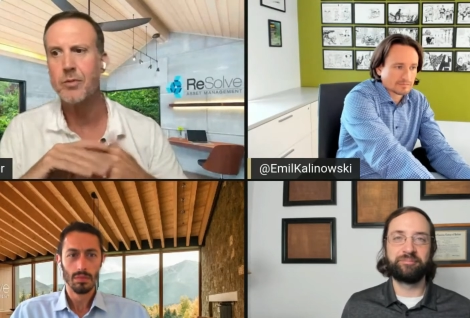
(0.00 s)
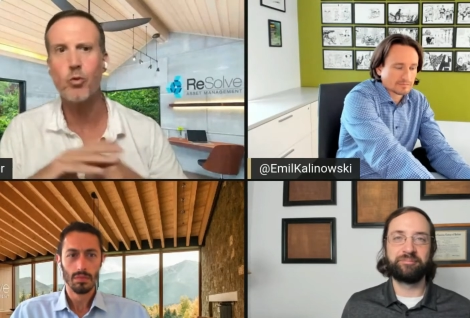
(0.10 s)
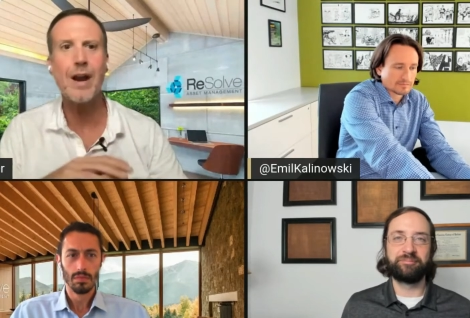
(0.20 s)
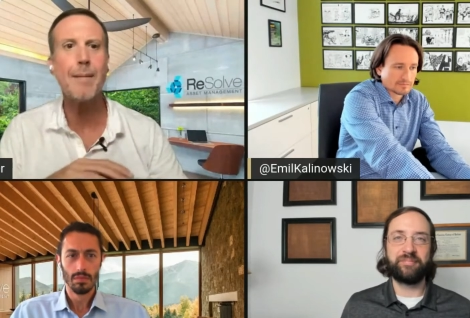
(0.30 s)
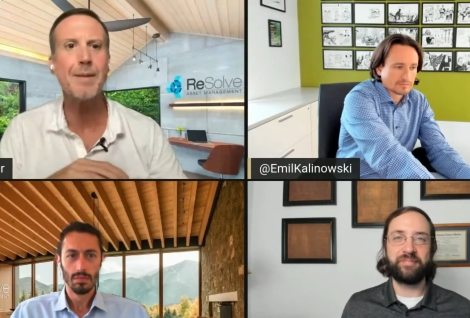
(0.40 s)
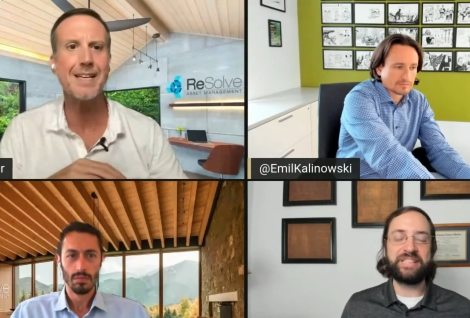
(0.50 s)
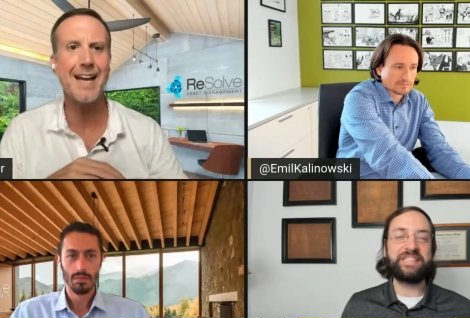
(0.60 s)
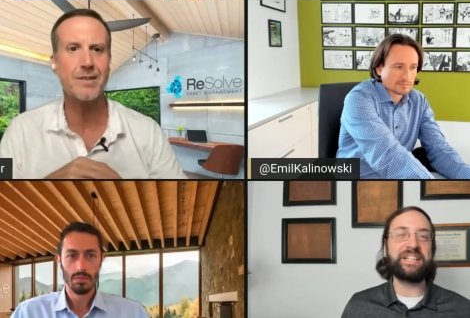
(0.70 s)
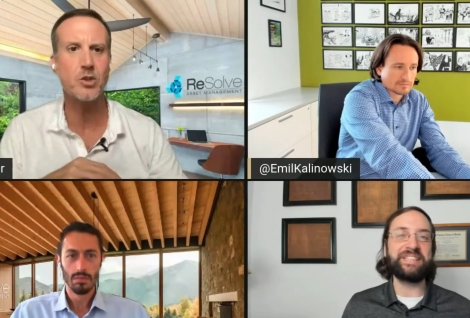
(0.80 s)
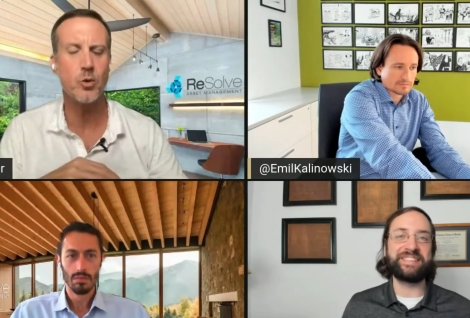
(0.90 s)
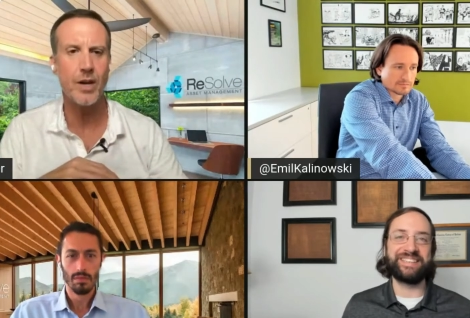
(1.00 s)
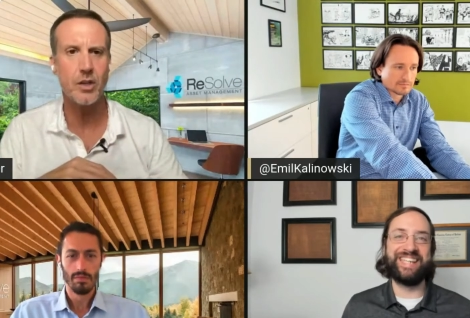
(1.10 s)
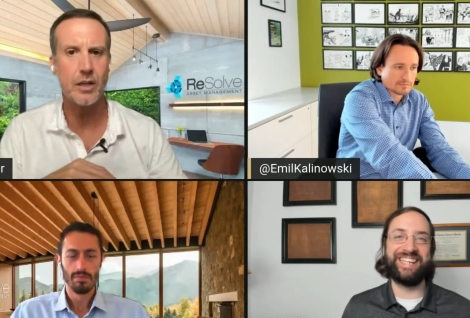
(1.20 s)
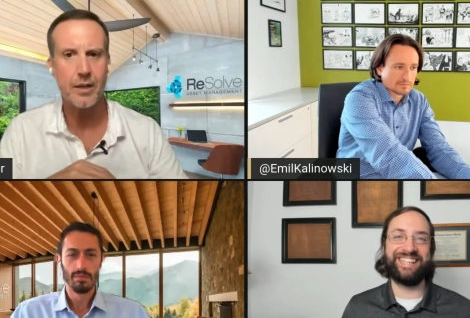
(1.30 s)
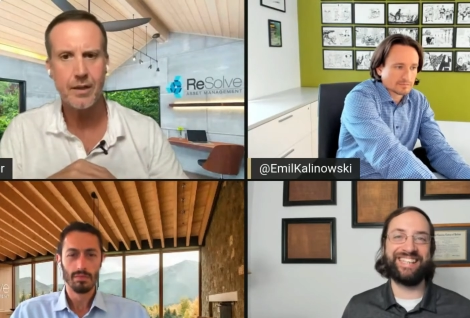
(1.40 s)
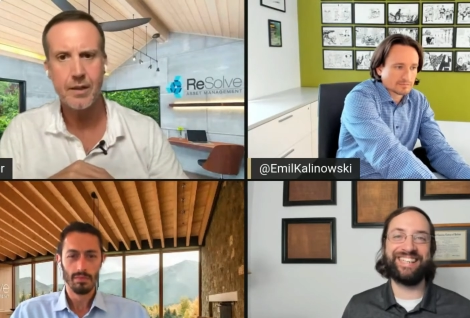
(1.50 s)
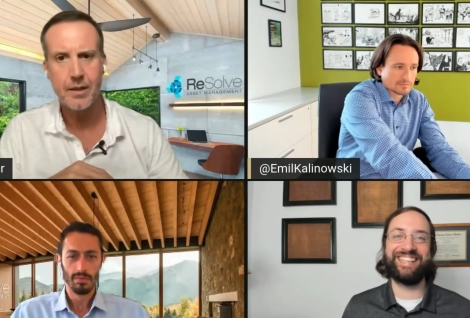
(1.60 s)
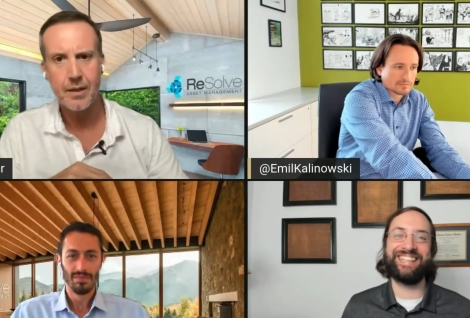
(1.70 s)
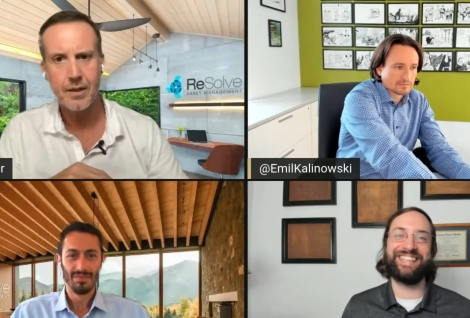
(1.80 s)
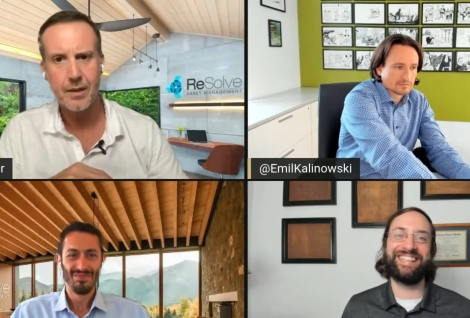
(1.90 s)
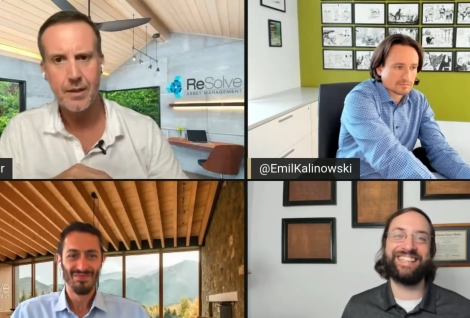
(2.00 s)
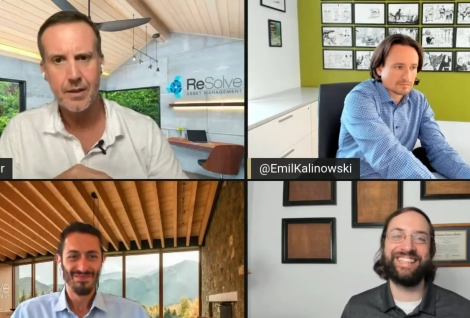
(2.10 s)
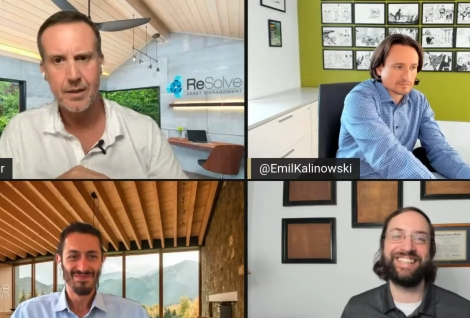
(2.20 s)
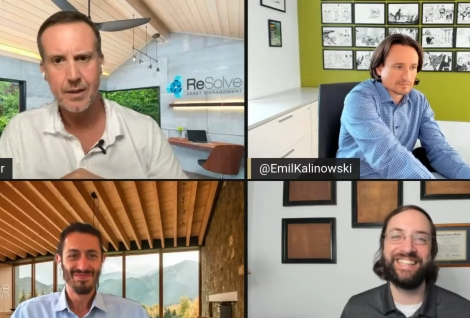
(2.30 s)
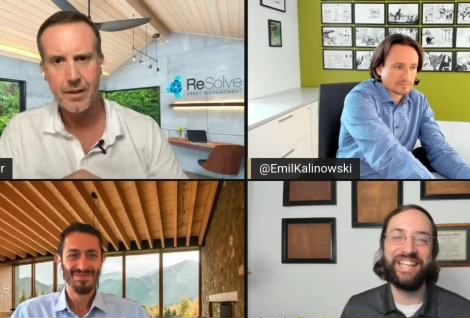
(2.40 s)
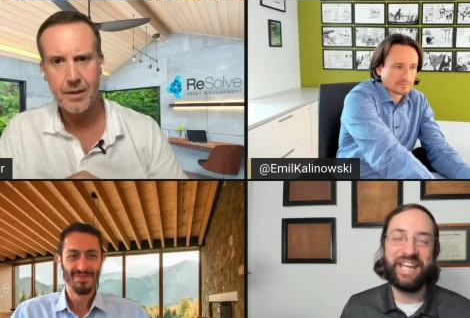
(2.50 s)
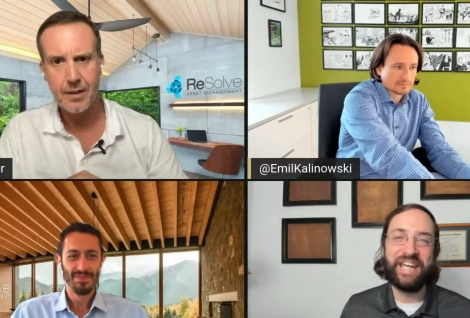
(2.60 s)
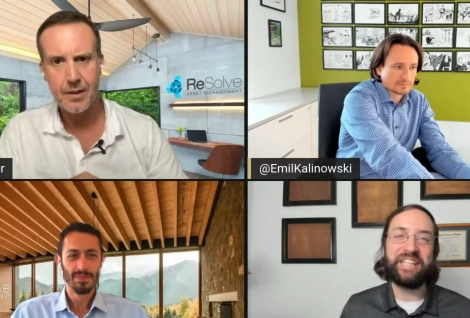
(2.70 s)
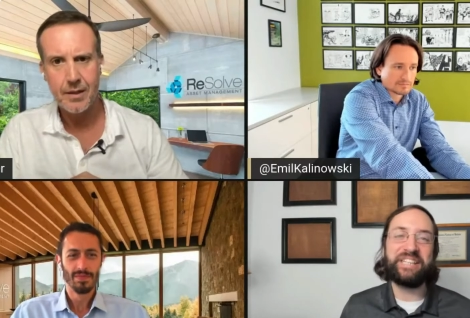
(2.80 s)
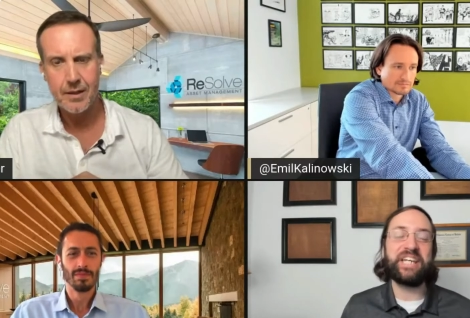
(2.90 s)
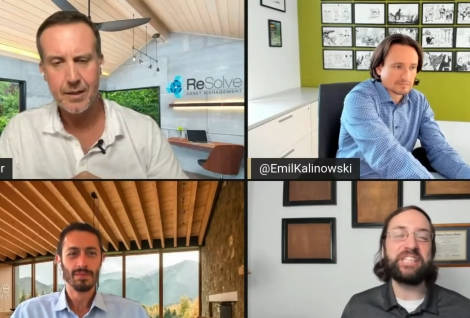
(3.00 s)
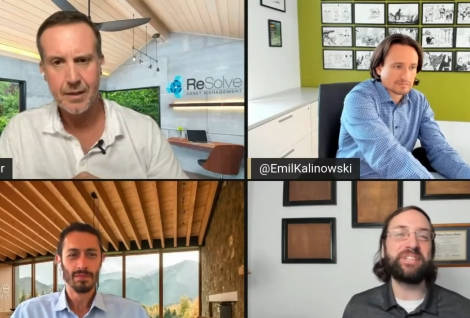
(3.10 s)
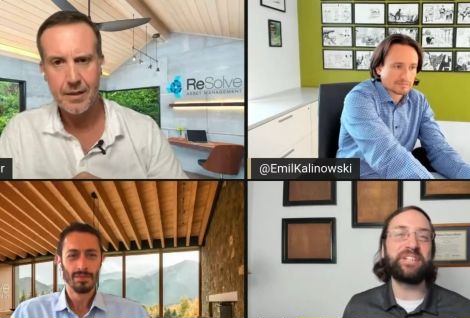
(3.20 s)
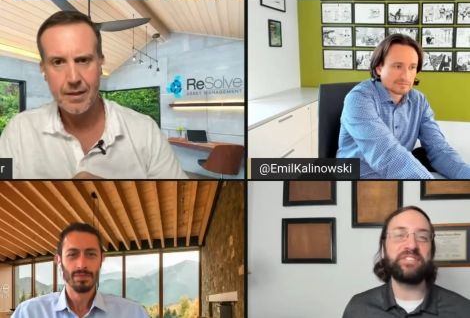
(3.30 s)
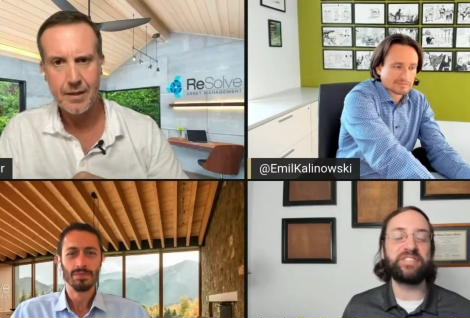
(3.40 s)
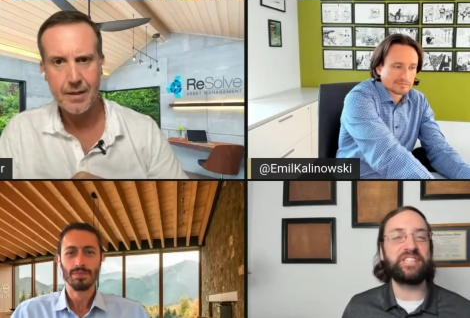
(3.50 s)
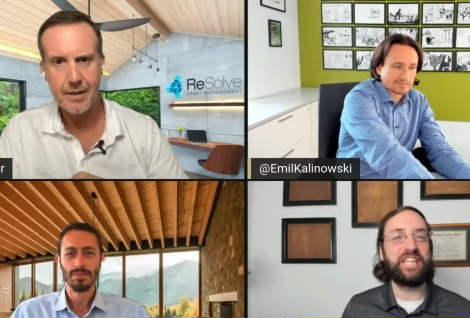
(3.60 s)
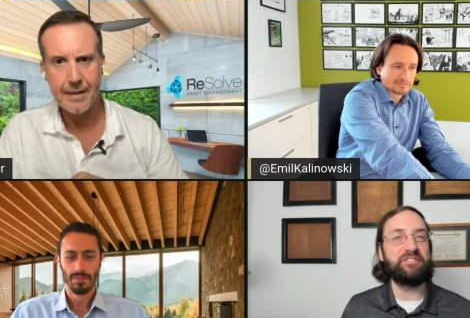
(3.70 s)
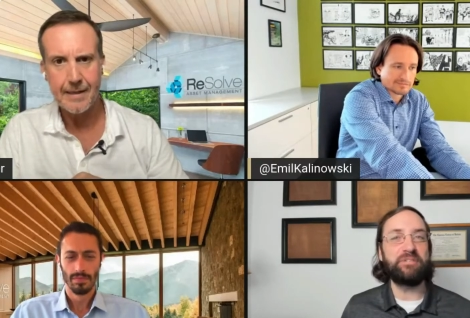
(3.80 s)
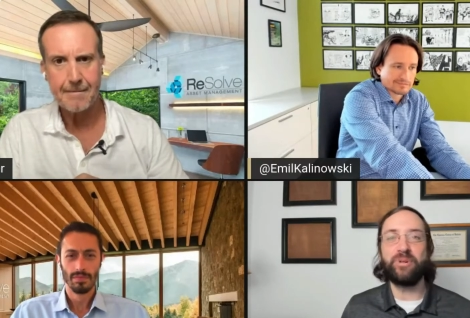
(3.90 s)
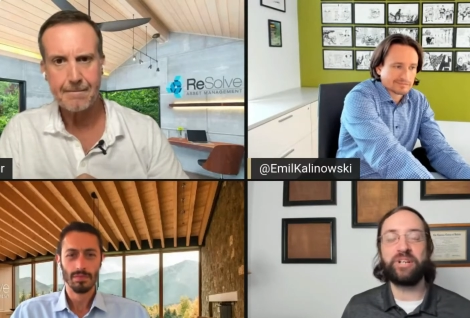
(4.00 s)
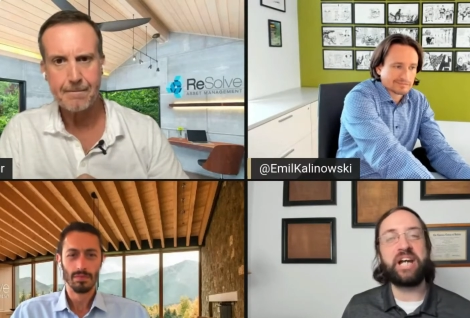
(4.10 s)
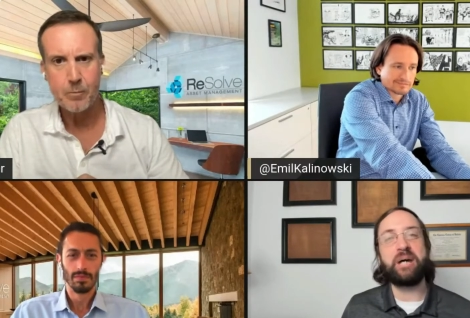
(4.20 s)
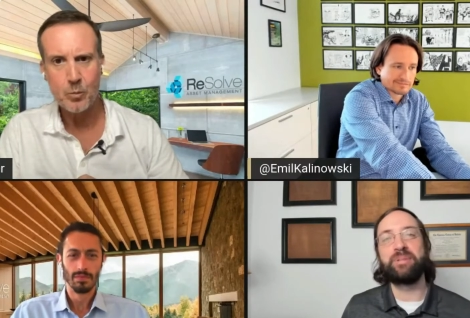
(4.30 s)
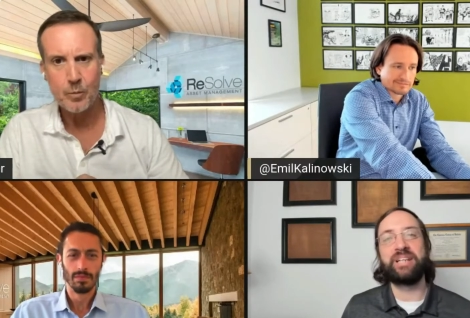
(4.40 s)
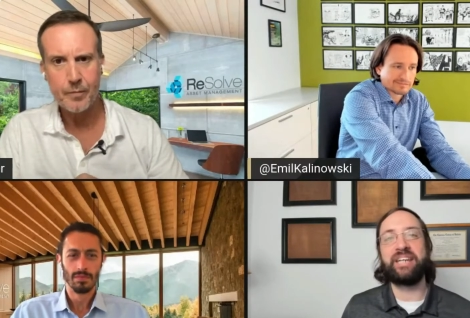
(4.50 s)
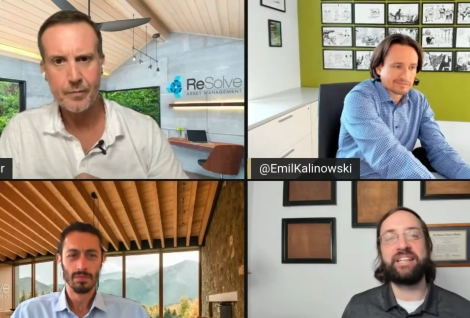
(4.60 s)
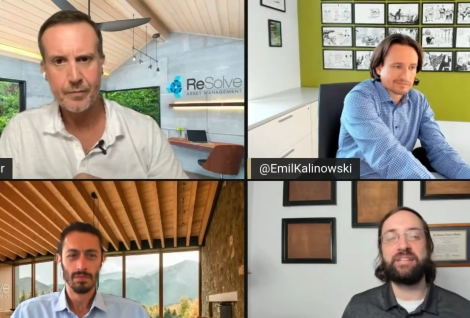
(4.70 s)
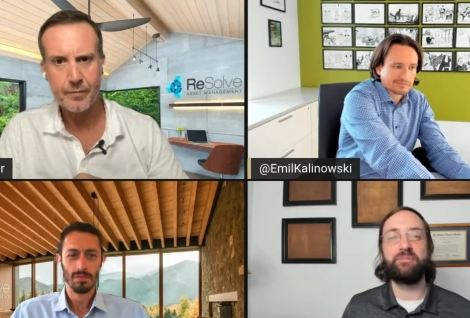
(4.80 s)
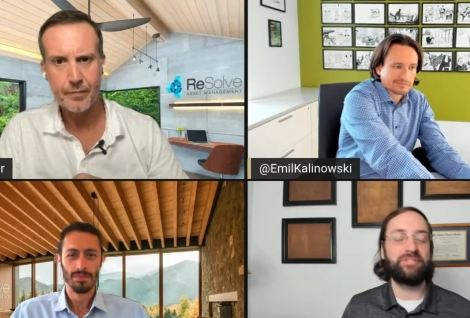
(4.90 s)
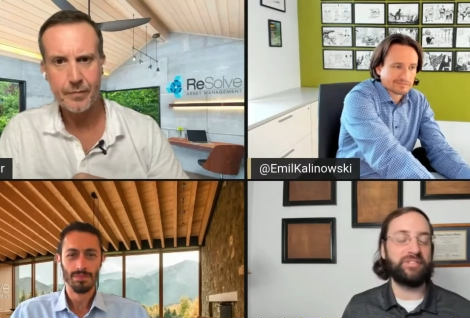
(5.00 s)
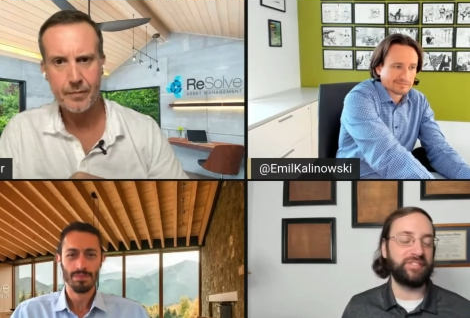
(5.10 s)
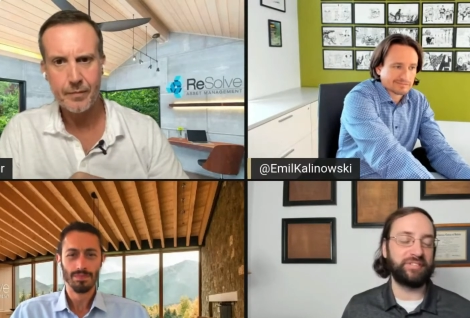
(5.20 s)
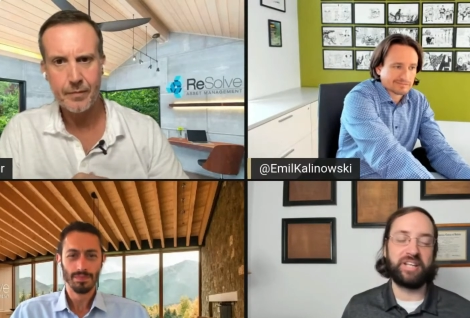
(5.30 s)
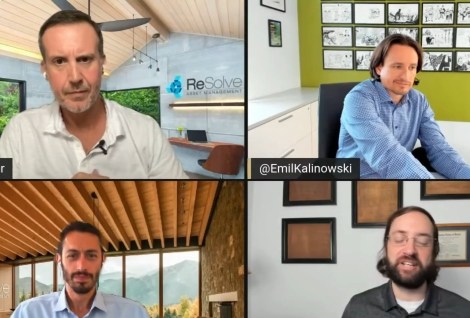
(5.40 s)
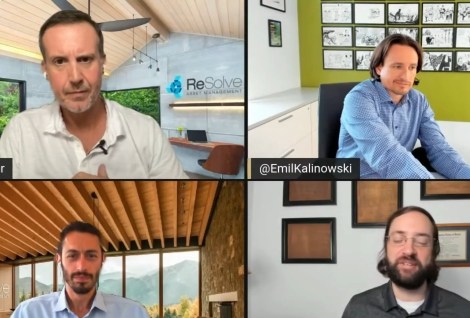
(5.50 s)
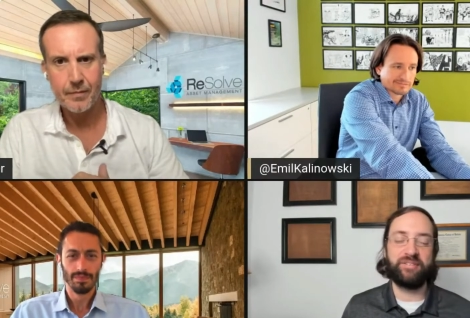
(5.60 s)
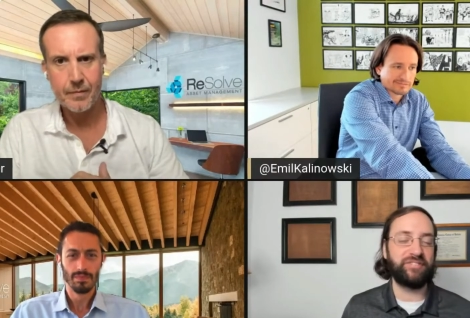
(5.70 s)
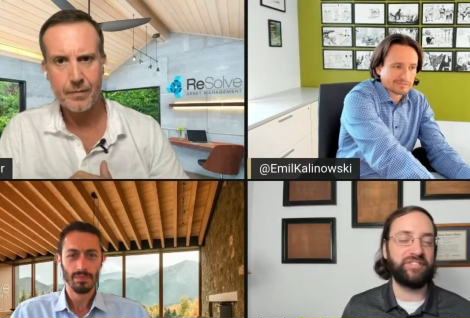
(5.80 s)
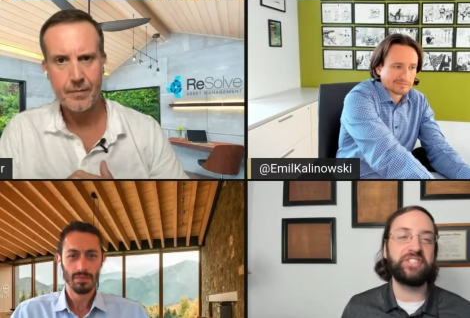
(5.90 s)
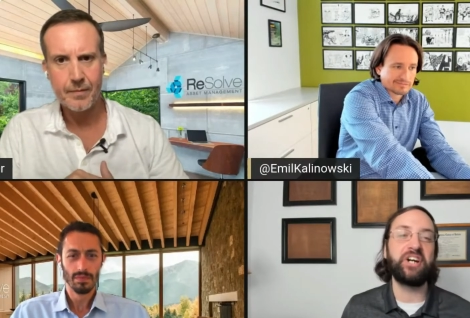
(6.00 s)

Speaker 1: remedy that situation.
Speaker 2: It does, because it's even more complicated than we've even we've even